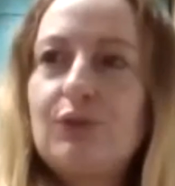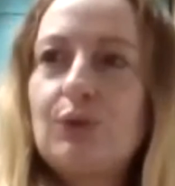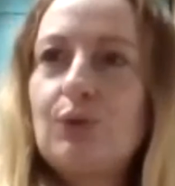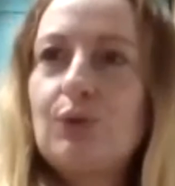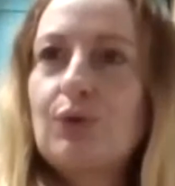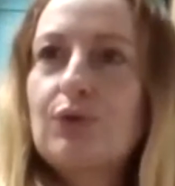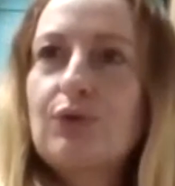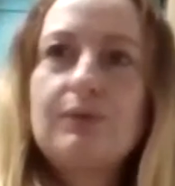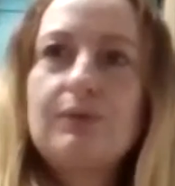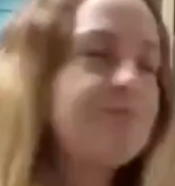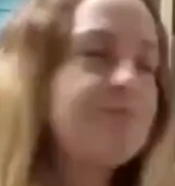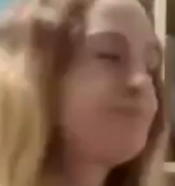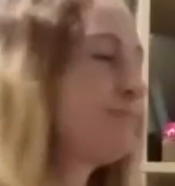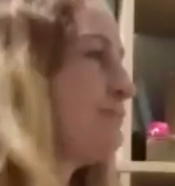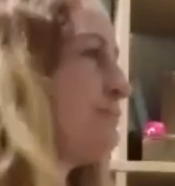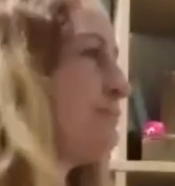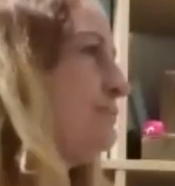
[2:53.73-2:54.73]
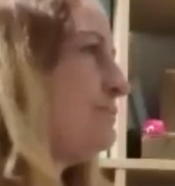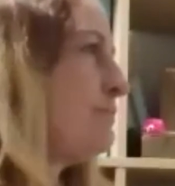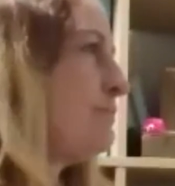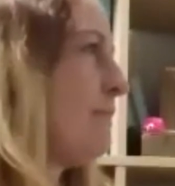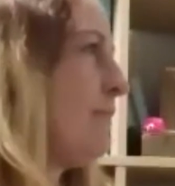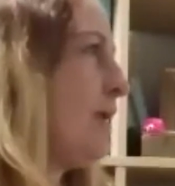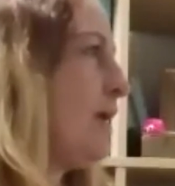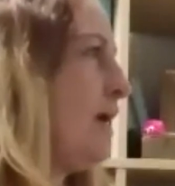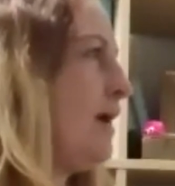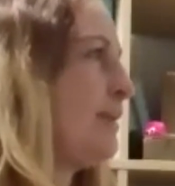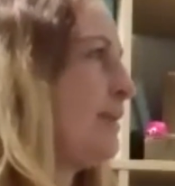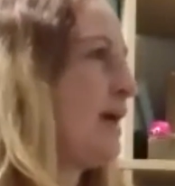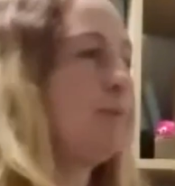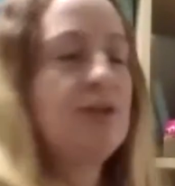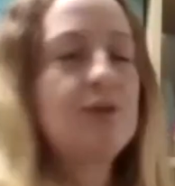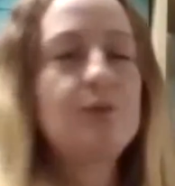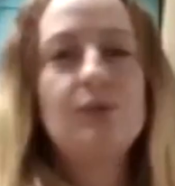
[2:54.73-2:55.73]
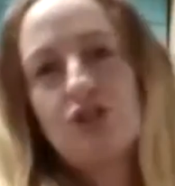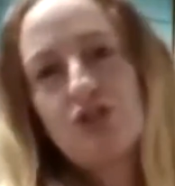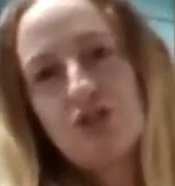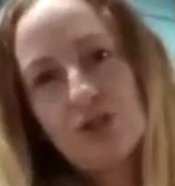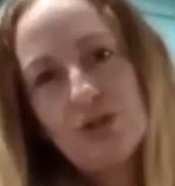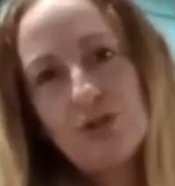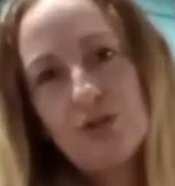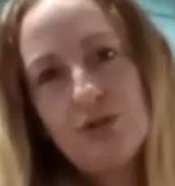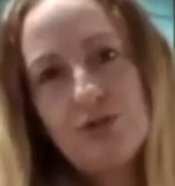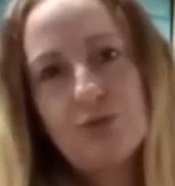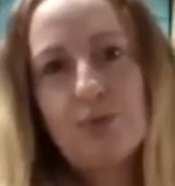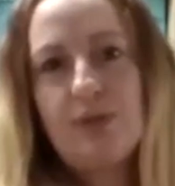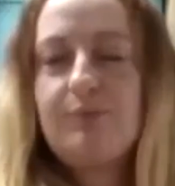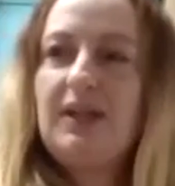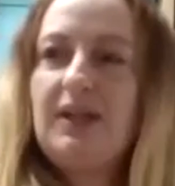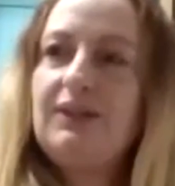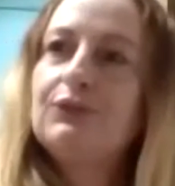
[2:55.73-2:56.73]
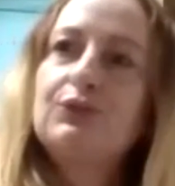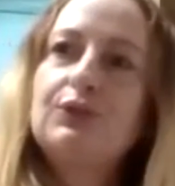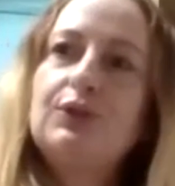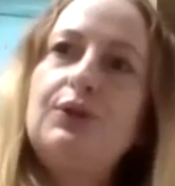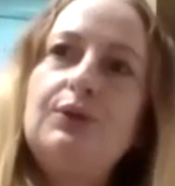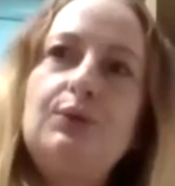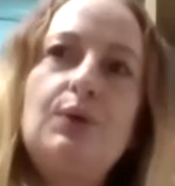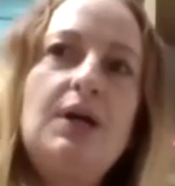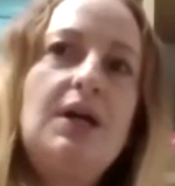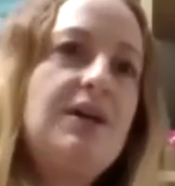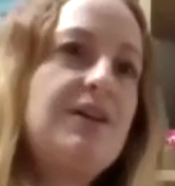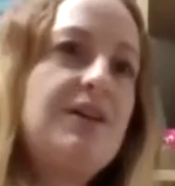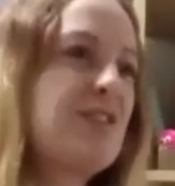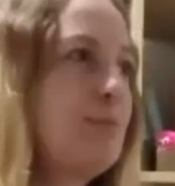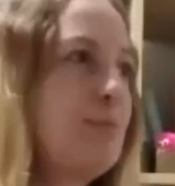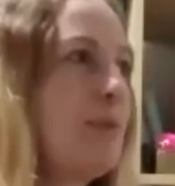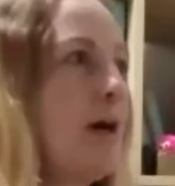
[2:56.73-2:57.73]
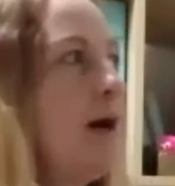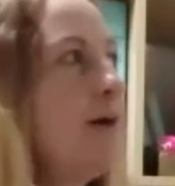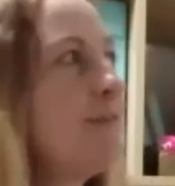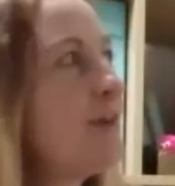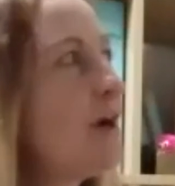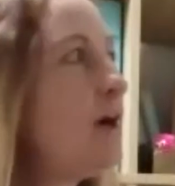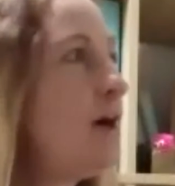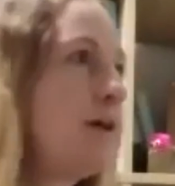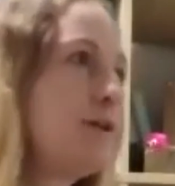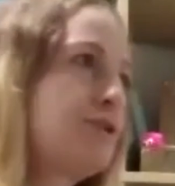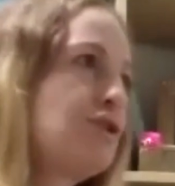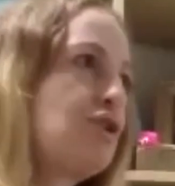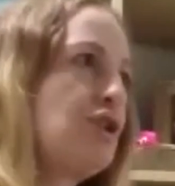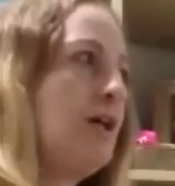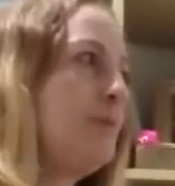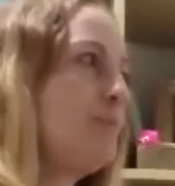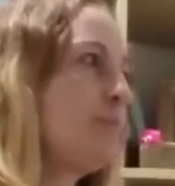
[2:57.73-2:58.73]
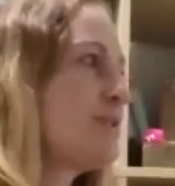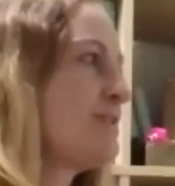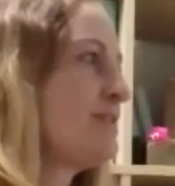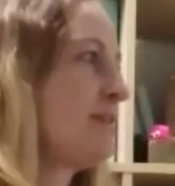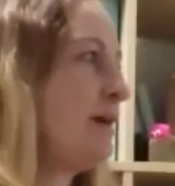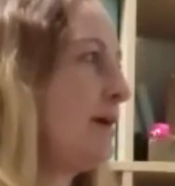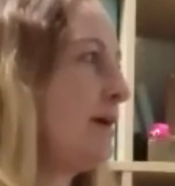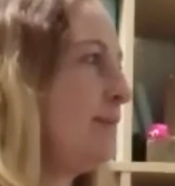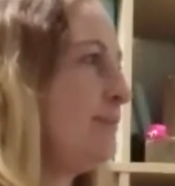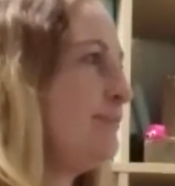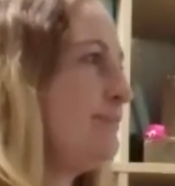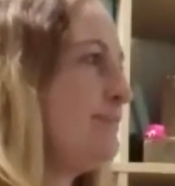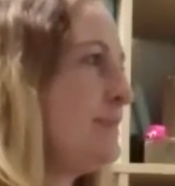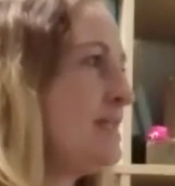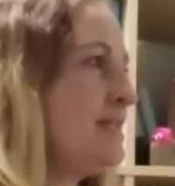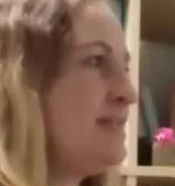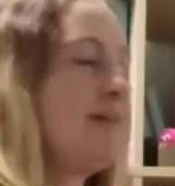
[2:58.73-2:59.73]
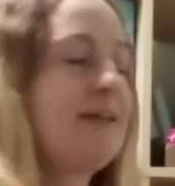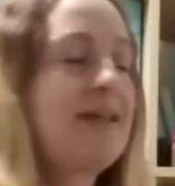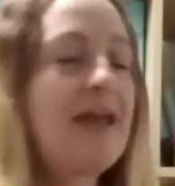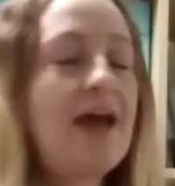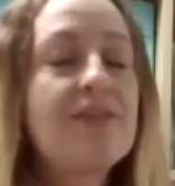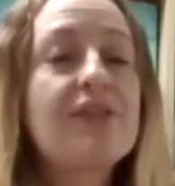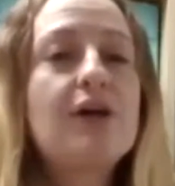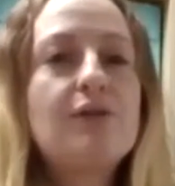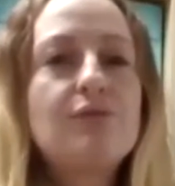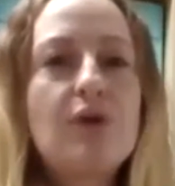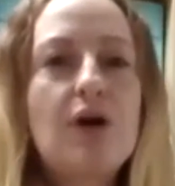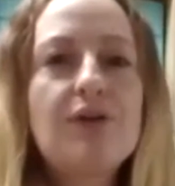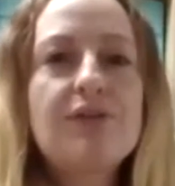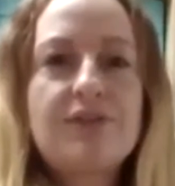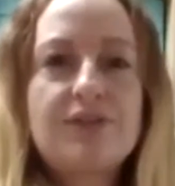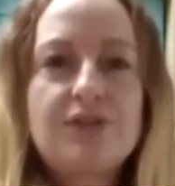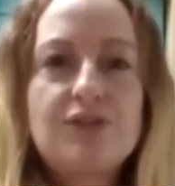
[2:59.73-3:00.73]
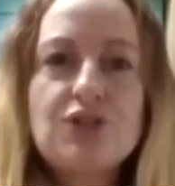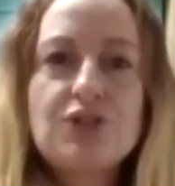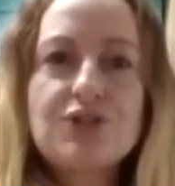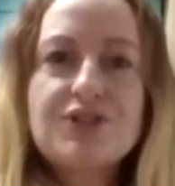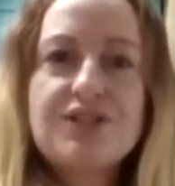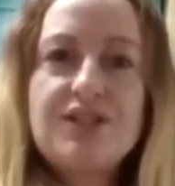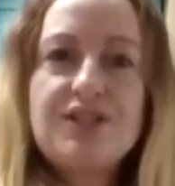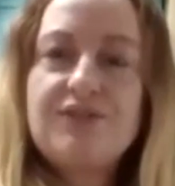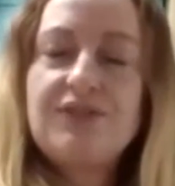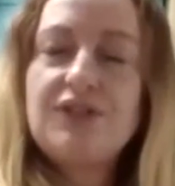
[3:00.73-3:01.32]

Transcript: and forth about whether we should. We'd been through some other hardships together rather than just